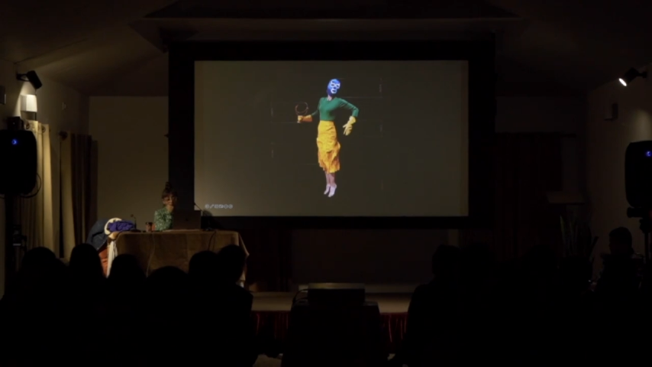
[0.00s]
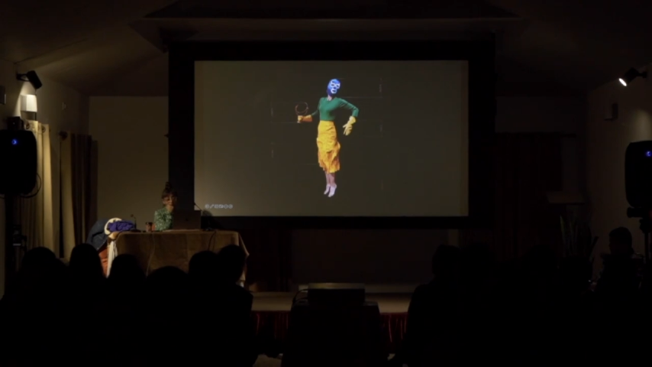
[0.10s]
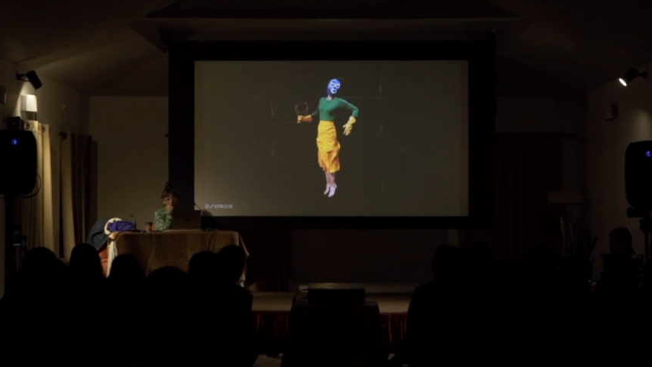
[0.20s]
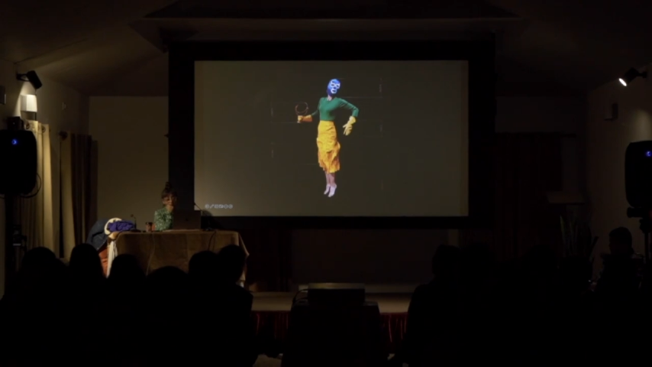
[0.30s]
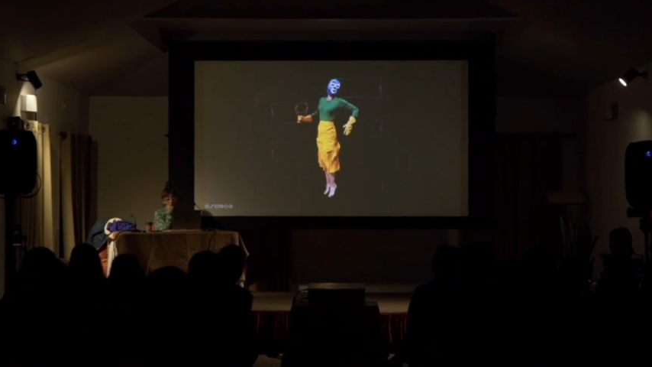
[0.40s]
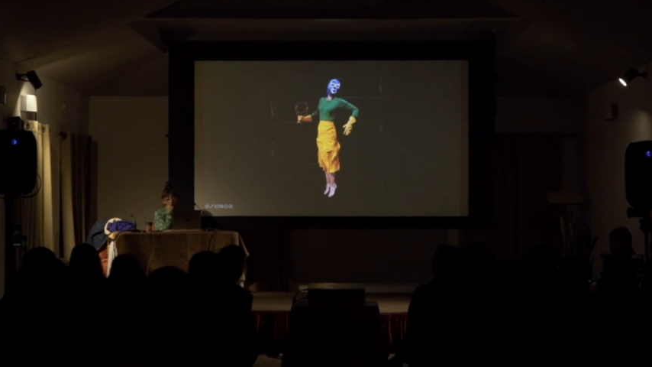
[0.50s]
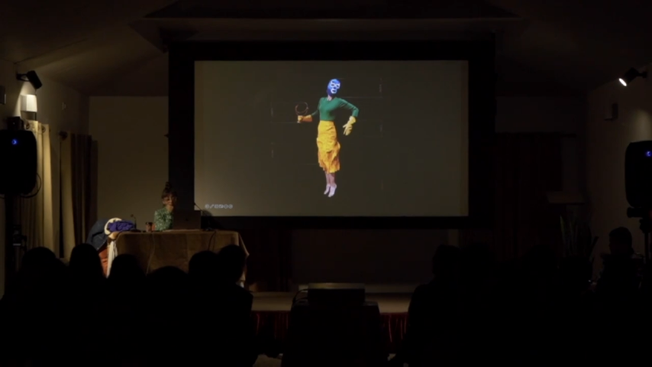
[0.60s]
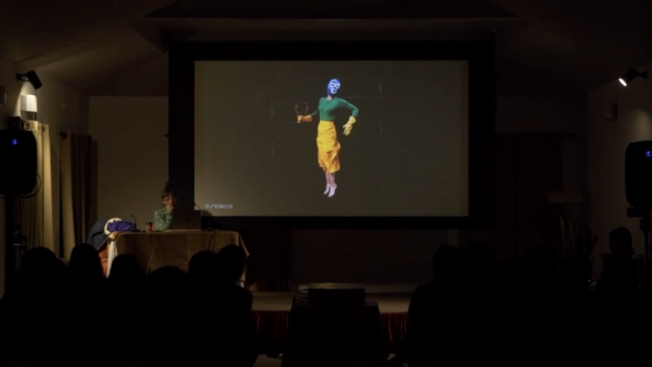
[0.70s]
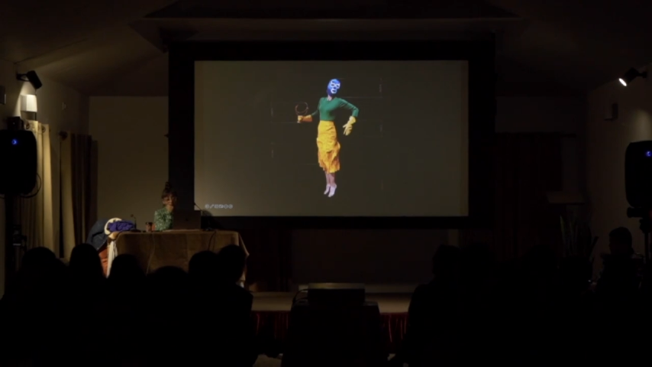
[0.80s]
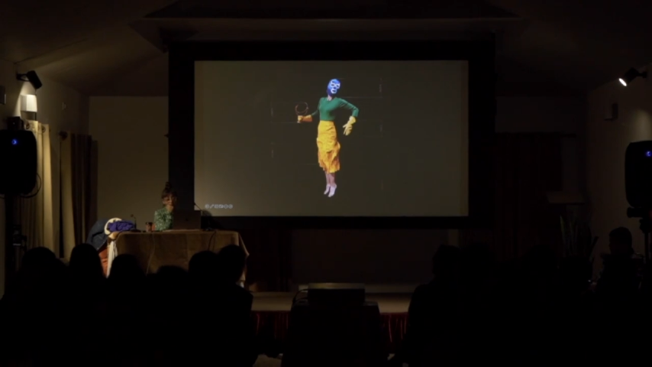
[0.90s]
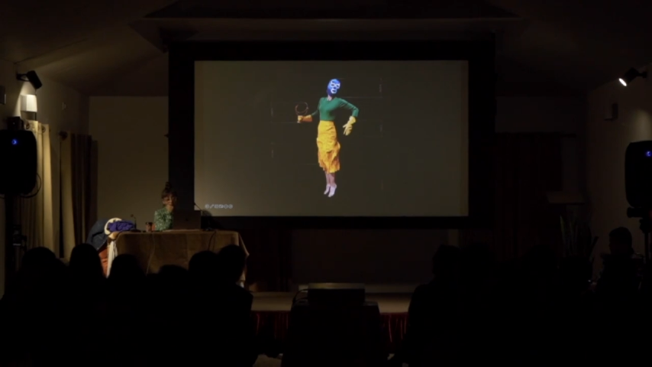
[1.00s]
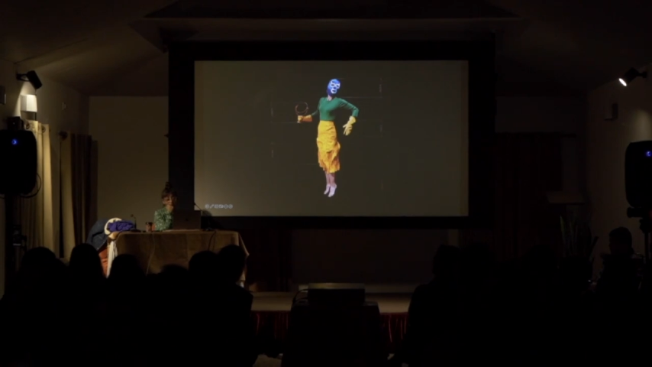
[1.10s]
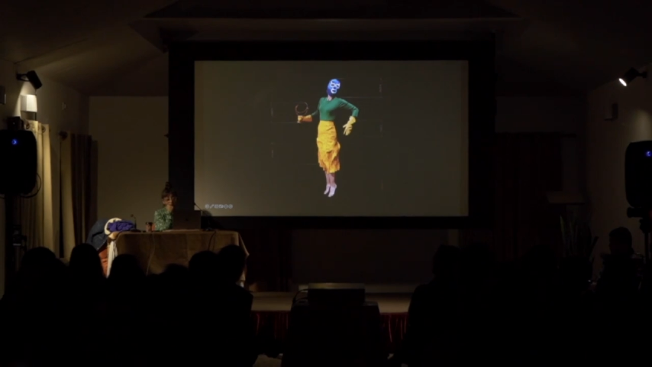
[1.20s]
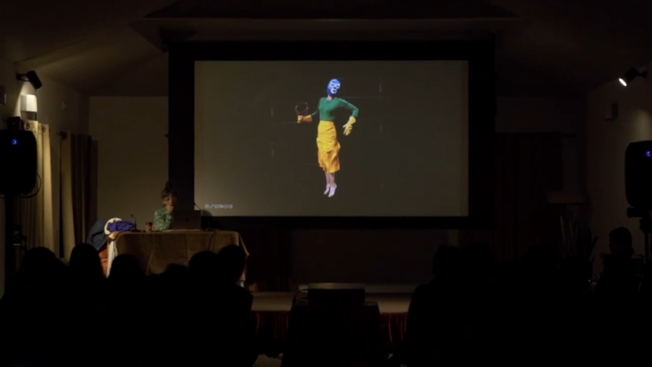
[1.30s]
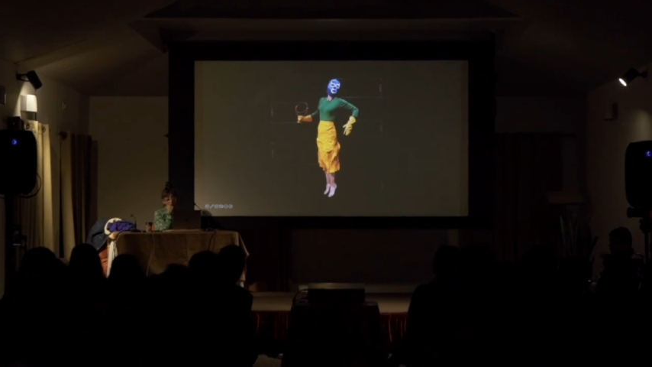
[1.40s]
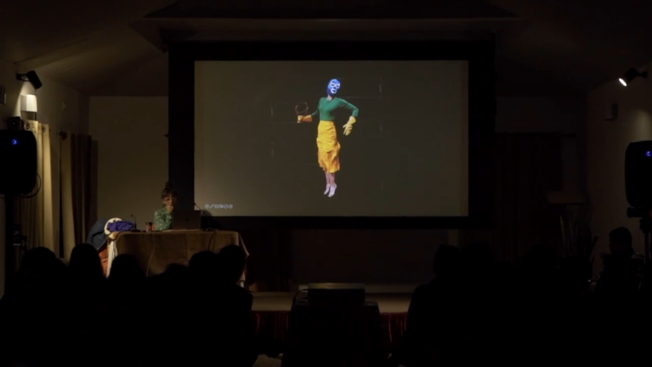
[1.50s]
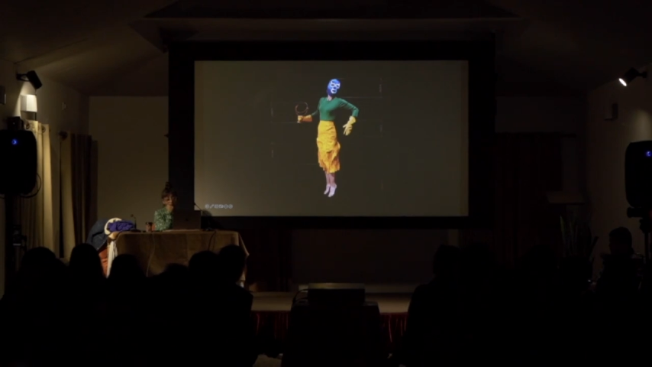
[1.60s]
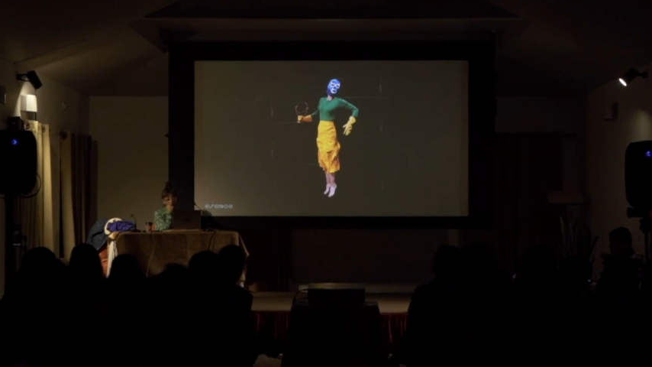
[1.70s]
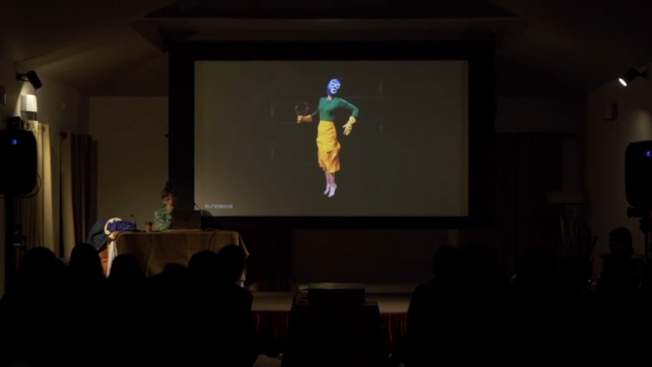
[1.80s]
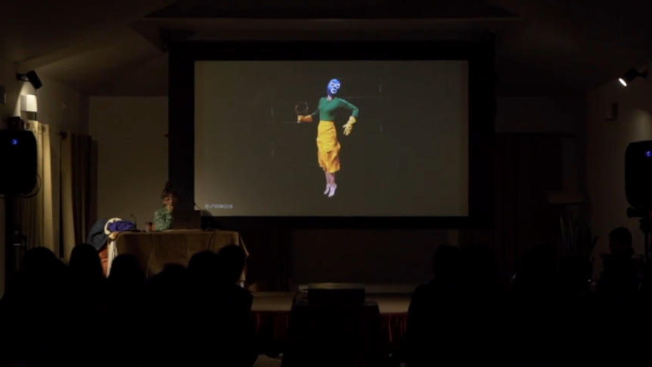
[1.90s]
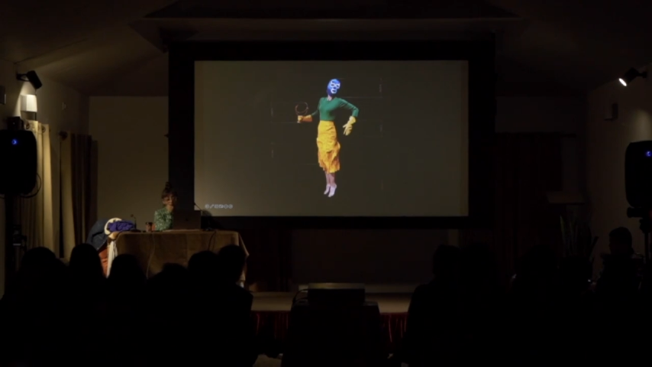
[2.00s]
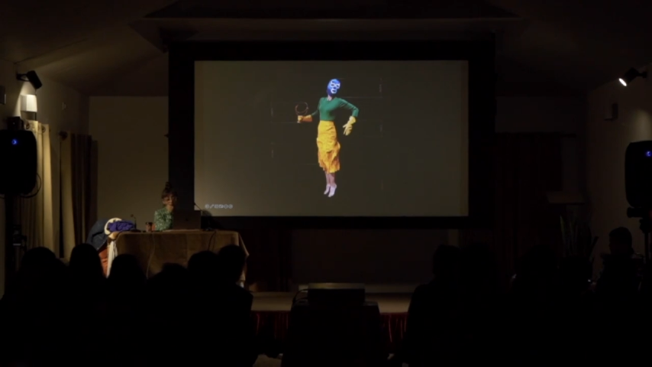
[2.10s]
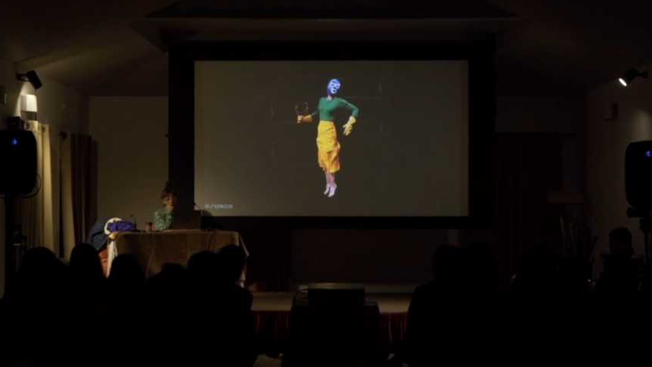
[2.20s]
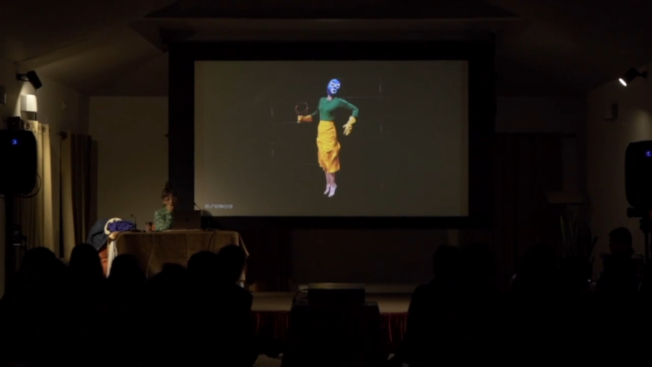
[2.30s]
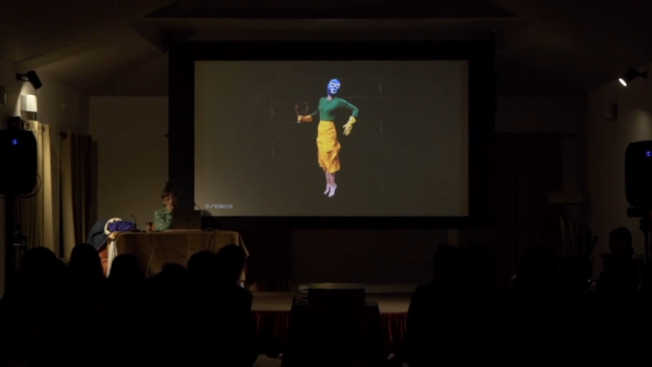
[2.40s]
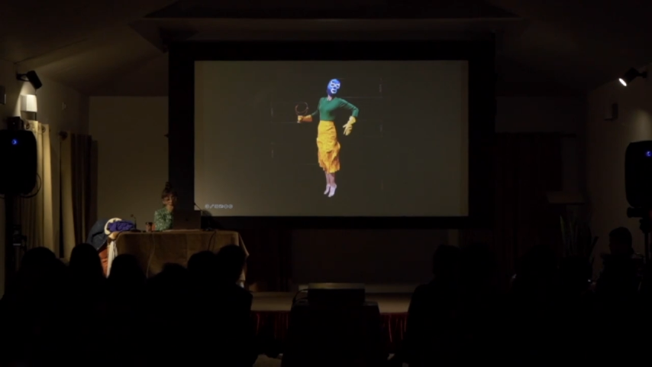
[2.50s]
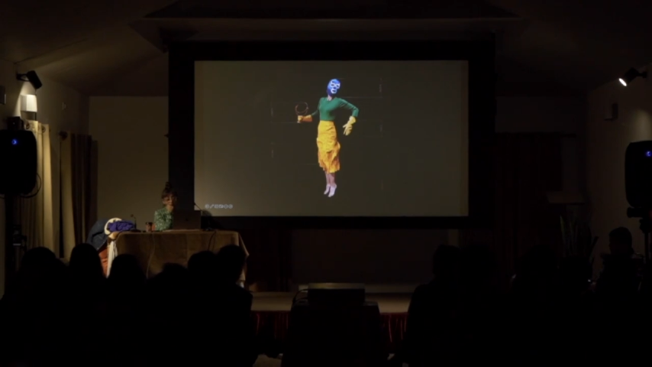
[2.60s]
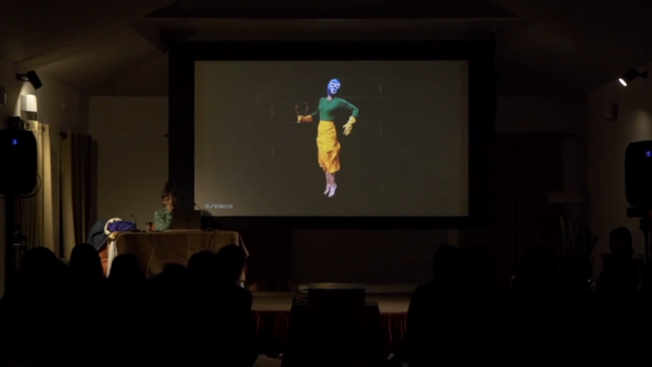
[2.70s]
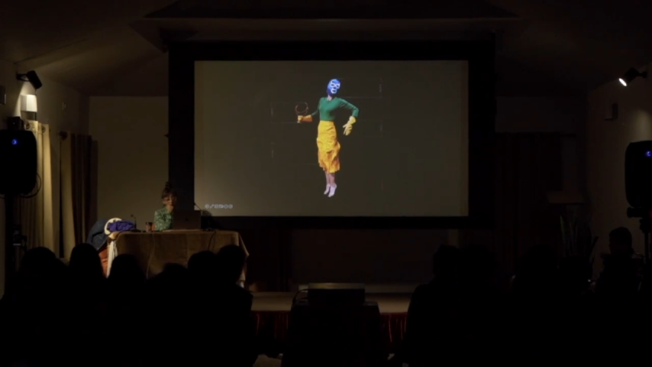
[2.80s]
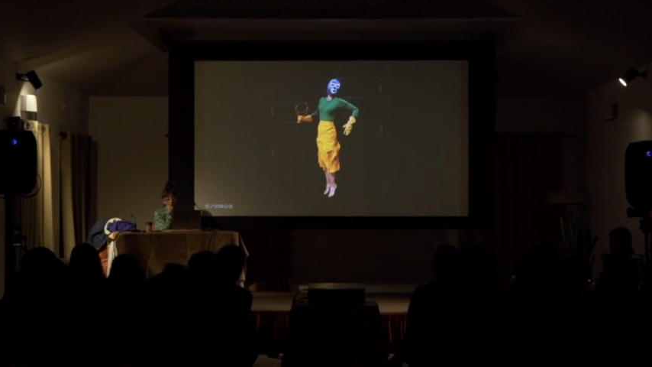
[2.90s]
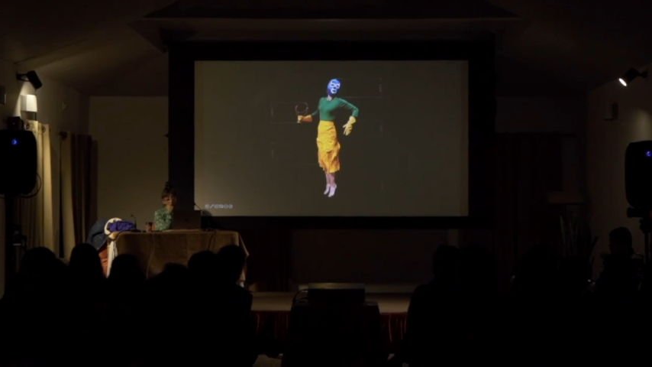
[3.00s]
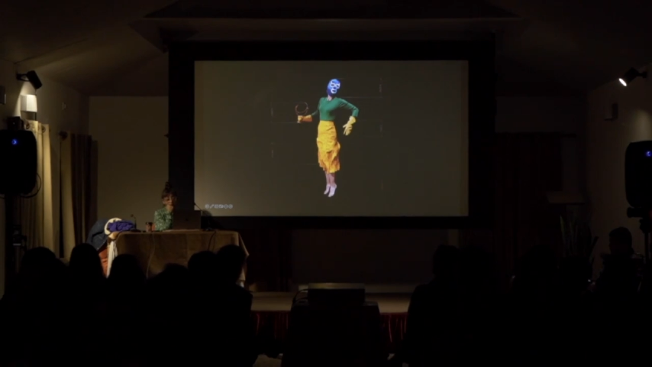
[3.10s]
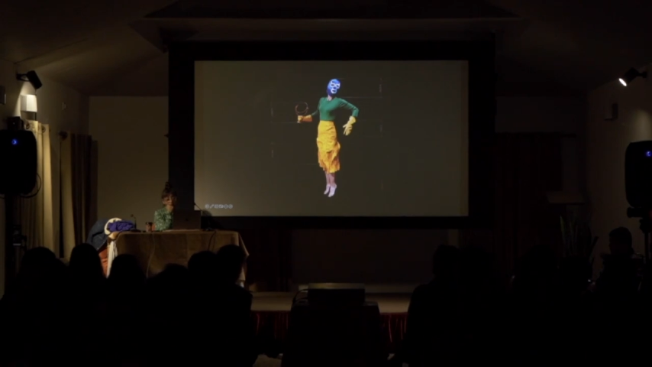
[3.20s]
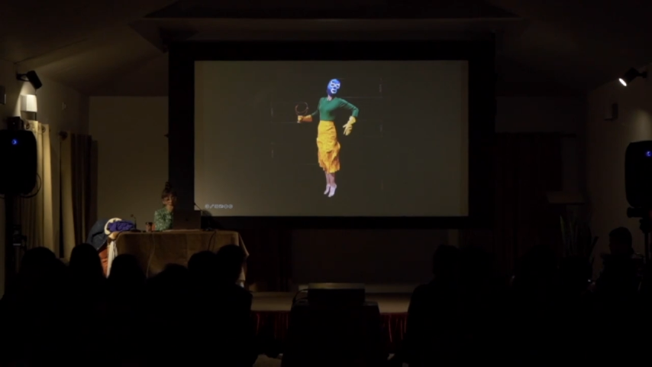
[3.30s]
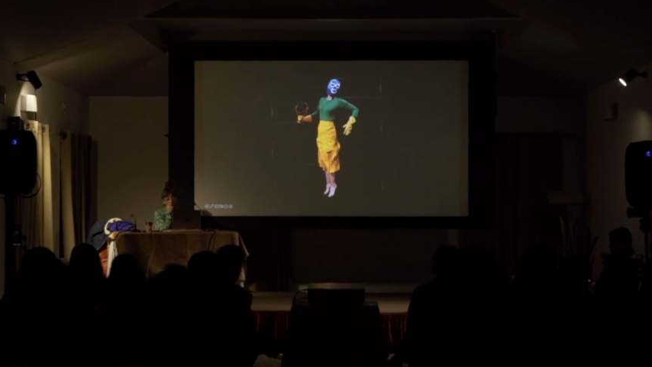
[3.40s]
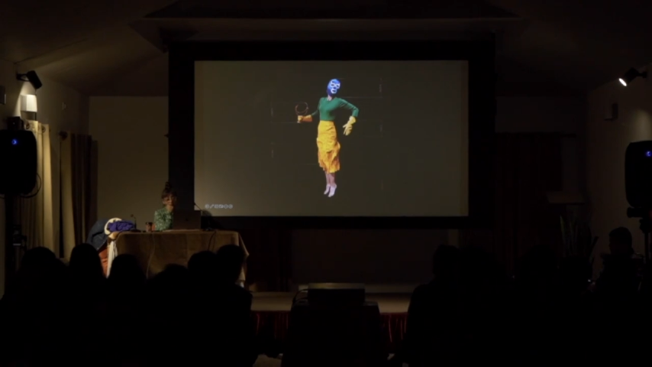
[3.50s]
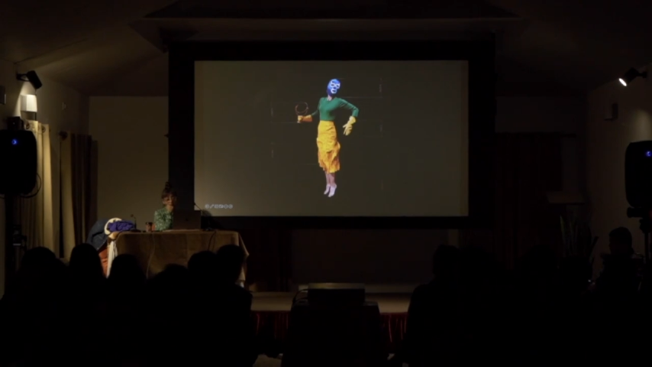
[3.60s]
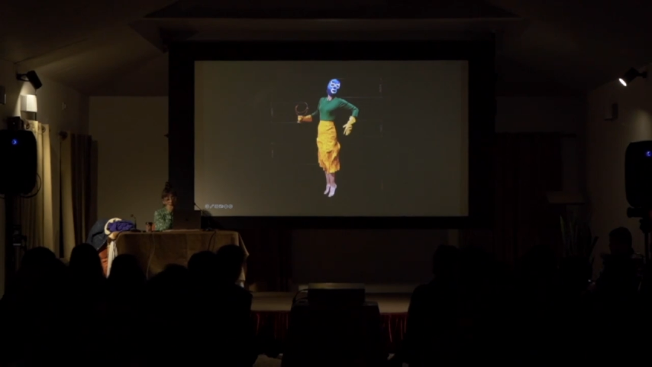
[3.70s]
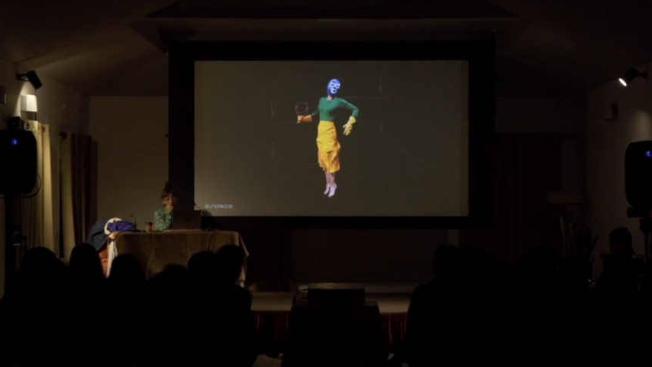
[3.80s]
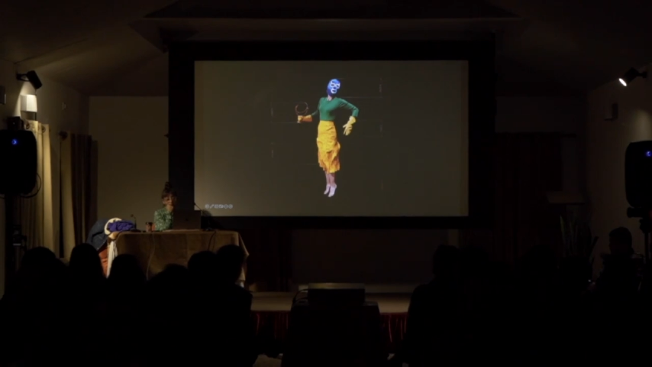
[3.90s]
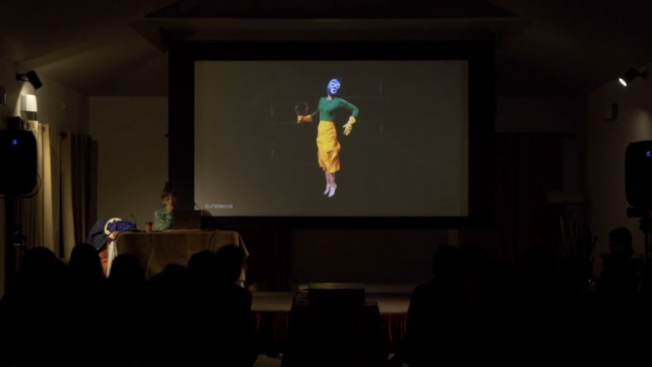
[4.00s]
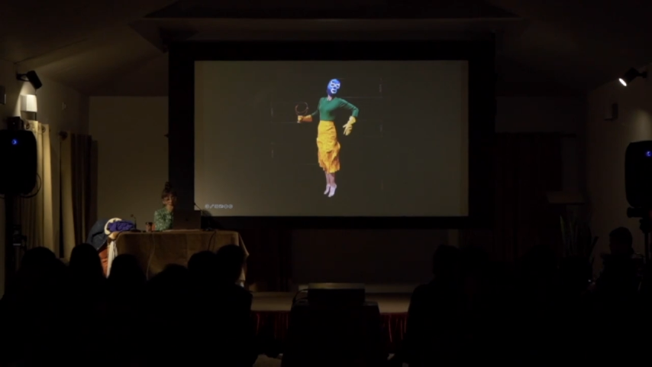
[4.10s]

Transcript: (no speaker visible)